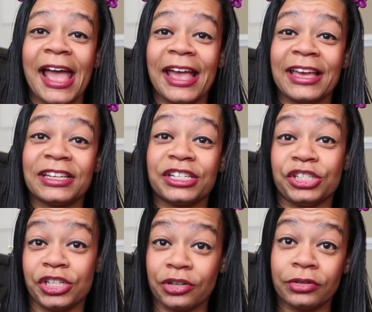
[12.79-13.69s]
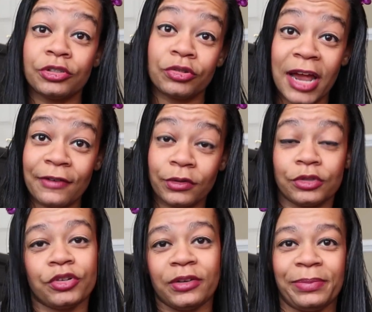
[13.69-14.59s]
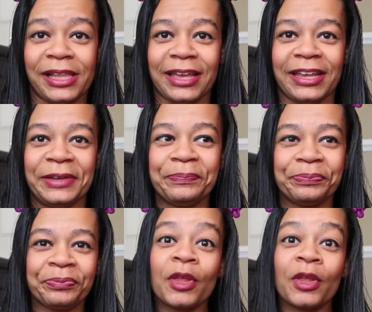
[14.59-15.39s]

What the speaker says: and general travel trip planning